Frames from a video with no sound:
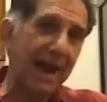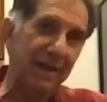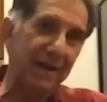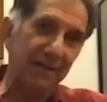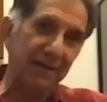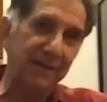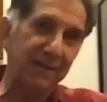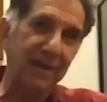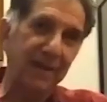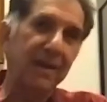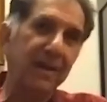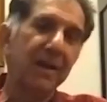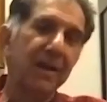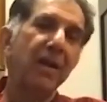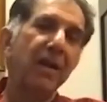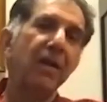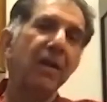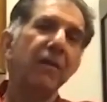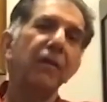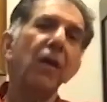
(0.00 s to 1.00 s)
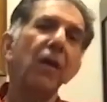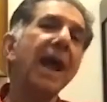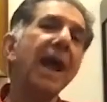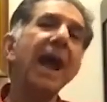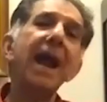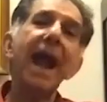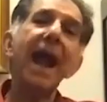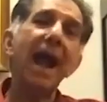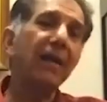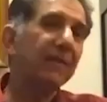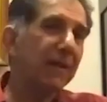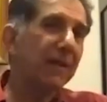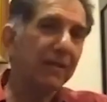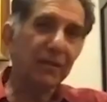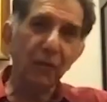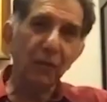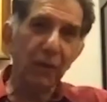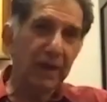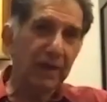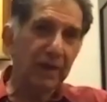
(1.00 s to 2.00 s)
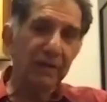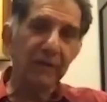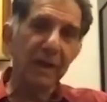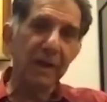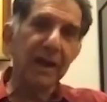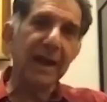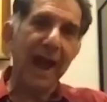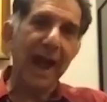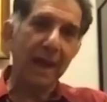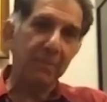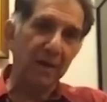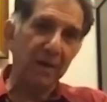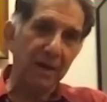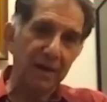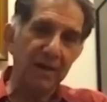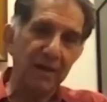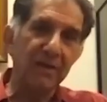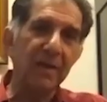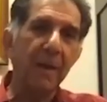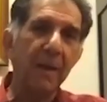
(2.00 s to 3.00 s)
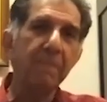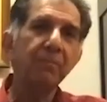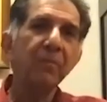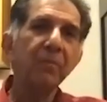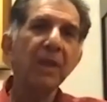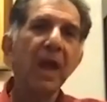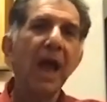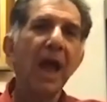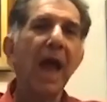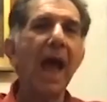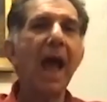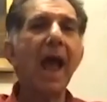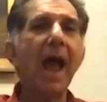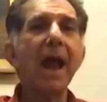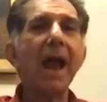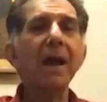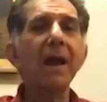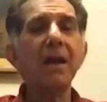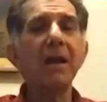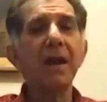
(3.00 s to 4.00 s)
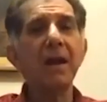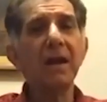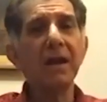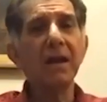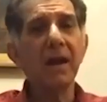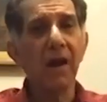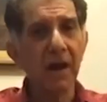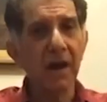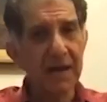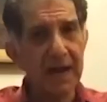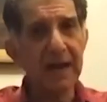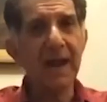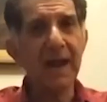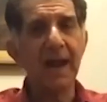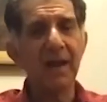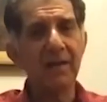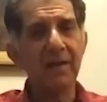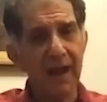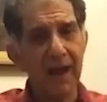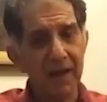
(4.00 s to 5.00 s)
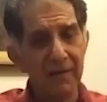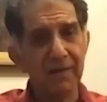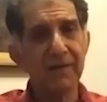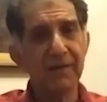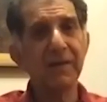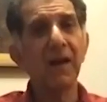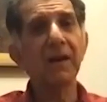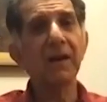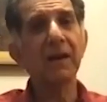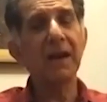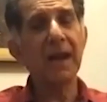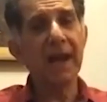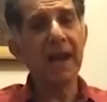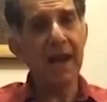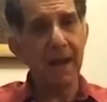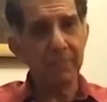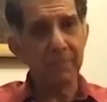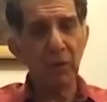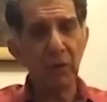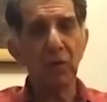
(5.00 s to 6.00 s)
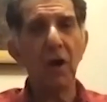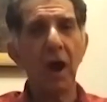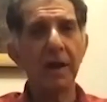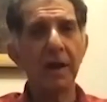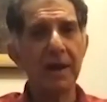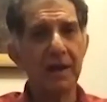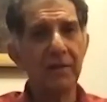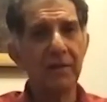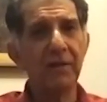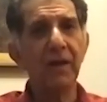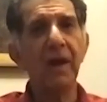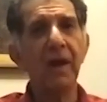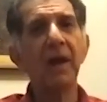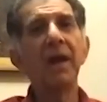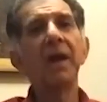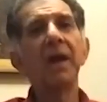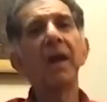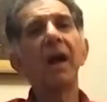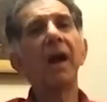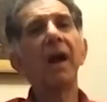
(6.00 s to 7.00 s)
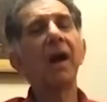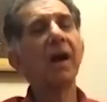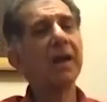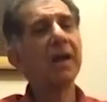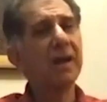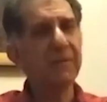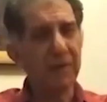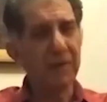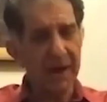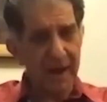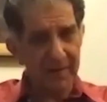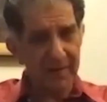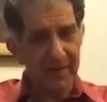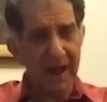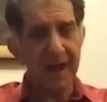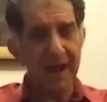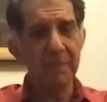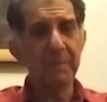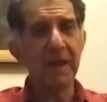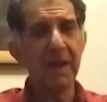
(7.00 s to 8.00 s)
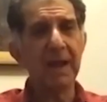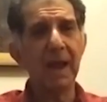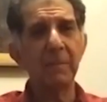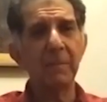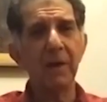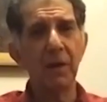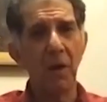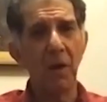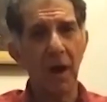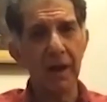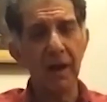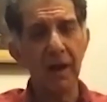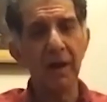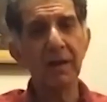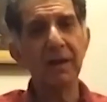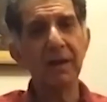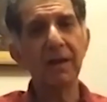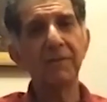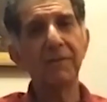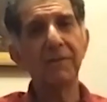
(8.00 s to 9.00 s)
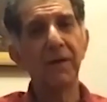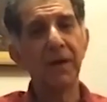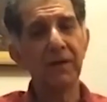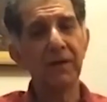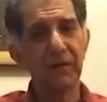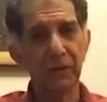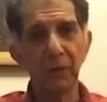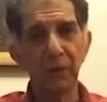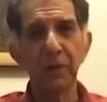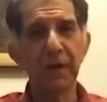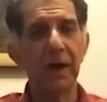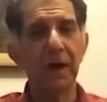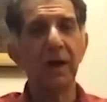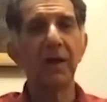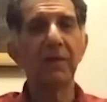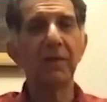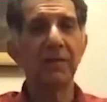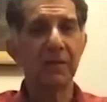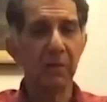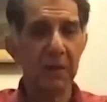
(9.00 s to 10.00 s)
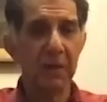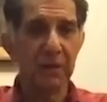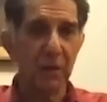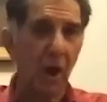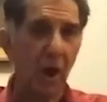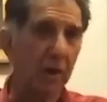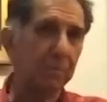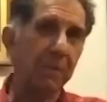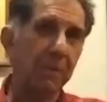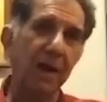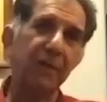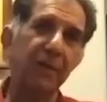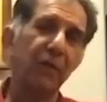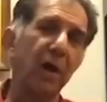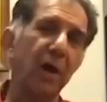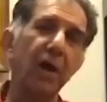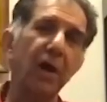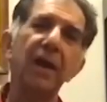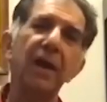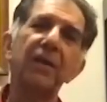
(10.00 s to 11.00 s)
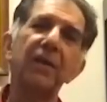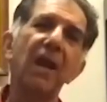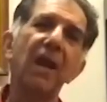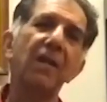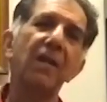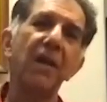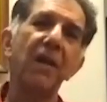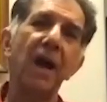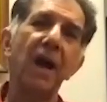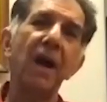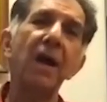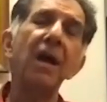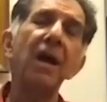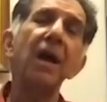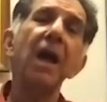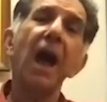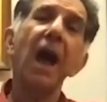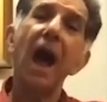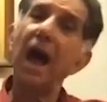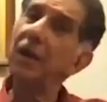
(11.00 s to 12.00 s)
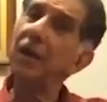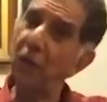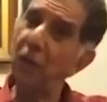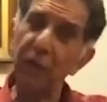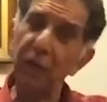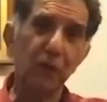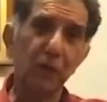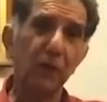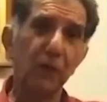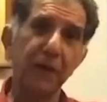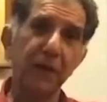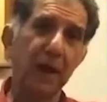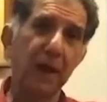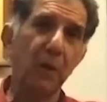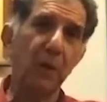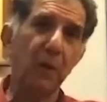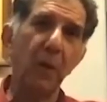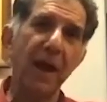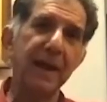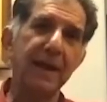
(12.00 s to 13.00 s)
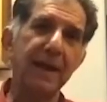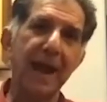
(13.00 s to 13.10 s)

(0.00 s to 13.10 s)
Lines. So I had access to these three libraries. And in early days, and certainly up to college, uh, even as I became a lawyer, the first few years with not much work, etc., I used to frequent